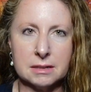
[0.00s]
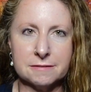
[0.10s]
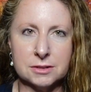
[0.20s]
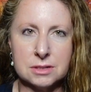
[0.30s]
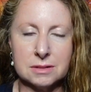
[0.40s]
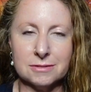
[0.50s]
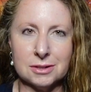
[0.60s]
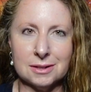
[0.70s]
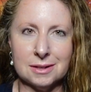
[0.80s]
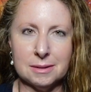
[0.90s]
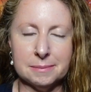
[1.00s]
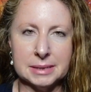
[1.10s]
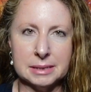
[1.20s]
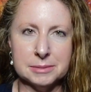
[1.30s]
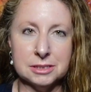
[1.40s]
first of all, my
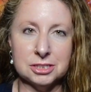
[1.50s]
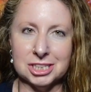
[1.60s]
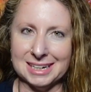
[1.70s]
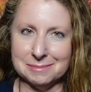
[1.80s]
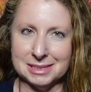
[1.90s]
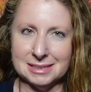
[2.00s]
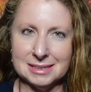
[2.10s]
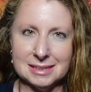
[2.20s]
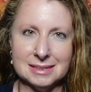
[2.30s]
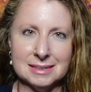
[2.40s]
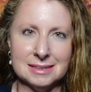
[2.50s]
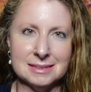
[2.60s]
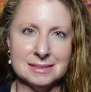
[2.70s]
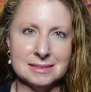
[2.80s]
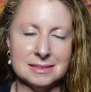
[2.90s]
name is Jamie,
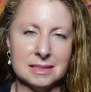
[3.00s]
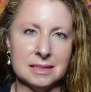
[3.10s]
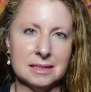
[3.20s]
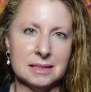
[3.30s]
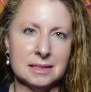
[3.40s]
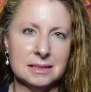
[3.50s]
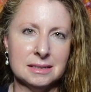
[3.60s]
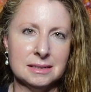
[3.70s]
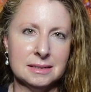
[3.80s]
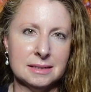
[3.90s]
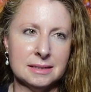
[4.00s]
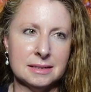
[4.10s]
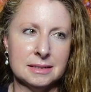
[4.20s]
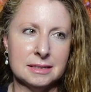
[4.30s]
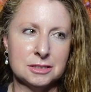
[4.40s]
and I
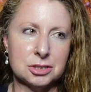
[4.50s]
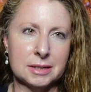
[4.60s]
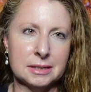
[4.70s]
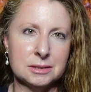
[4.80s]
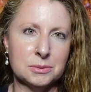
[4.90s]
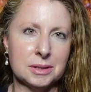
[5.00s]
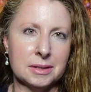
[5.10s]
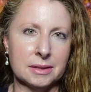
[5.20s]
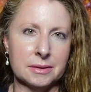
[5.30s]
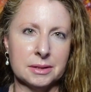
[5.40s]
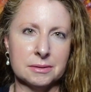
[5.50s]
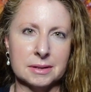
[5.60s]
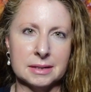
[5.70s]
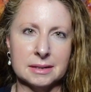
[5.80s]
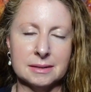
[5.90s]
trained with Gary
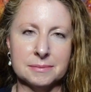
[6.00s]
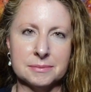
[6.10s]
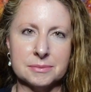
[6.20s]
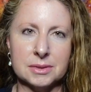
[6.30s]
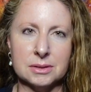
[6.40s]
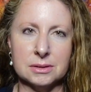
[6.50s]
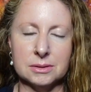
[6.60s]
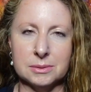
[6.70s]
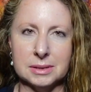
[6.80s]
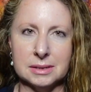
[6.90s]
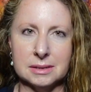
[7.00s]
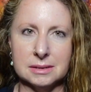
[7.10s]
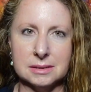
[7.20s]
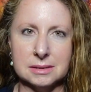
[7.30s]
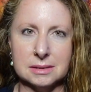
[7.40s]
Craig, who
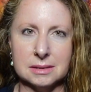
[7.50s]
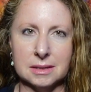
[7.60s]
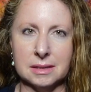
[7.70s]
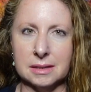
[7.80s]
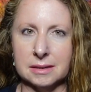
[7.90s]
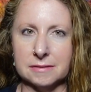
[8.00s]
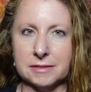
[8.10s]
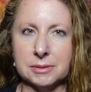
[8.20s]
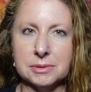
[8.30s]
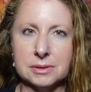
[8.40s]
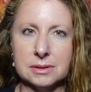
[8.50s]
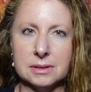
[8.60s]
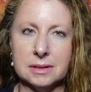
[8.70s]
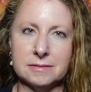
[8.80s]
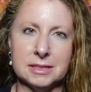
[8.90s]
is the founder
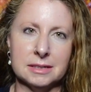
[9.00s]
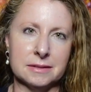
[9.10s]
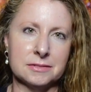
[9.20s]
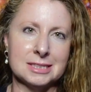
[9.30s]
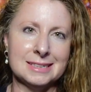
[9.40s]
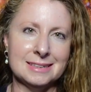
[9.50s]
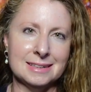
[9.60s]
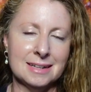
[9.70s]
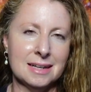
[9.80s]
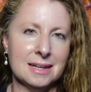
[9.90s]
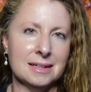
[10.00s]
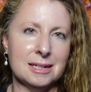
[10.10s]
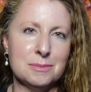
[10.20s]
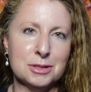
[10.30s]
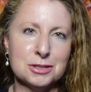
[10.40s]
of EFT,
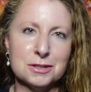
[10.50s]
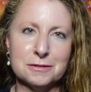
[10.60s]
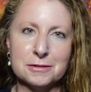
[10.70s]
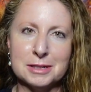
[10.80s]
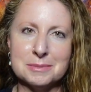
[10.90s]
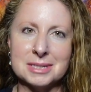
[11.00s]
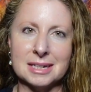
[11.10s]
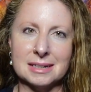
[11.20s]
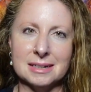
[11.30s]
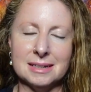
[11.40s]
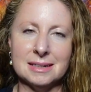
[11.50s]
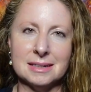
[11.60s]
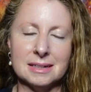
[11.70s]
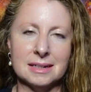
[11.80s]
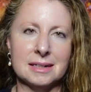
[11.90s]
Emotional Freedom
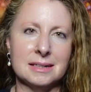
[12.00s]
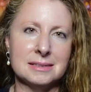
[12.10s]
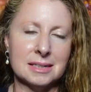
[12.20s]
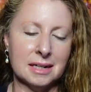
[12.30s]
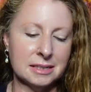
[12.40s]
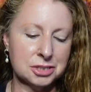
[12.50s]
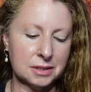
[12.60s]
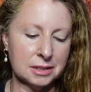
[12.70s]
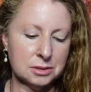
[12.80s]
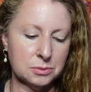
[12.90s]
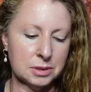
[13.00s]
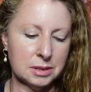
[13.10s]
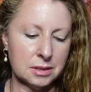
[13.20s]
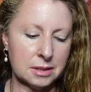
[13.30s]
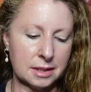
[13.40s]
Technique, and I trained
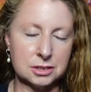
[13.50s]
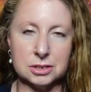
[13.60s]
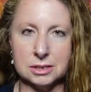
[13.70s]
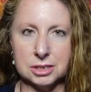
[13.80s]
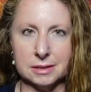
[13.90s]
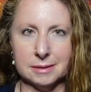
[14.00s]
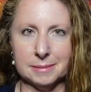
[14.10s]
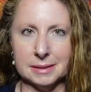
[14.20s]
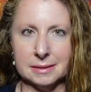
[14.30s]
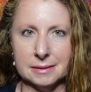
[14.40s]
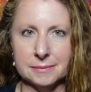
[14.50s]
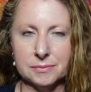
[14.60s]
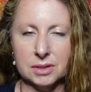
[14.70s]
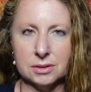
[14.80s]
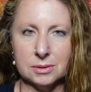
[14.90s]
with actually Sherry Baker,
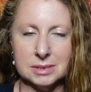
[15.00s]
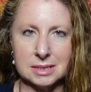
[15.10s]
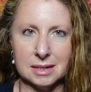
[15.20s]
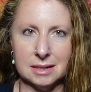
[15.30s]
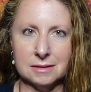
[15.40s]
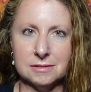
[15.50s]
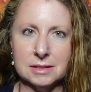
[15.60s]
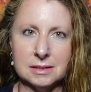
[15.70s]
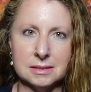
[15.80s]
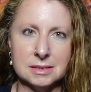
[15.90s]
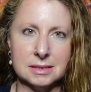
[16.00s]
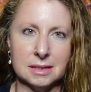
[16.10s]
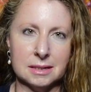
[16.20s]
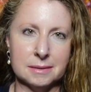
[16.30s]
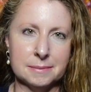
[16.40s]
who is the head of his
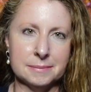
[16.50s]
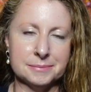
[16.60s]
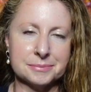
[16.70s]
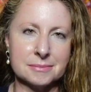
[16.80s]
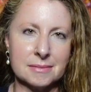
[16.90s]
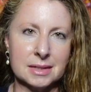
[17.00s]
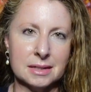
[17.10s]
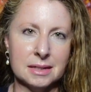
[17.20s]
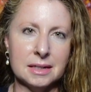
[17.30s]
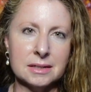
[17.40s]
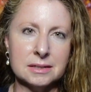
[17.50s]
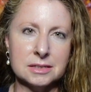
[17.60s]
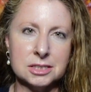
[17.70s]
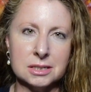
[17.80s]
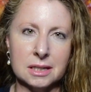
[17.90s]

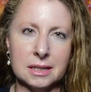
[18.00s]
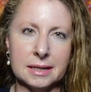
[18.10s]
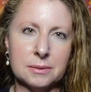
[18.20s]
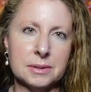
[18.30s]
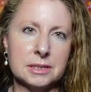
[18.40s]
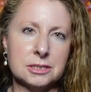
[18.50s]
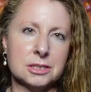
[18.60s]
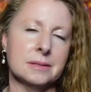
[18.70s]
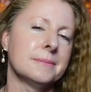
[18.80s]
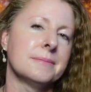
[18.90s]
English language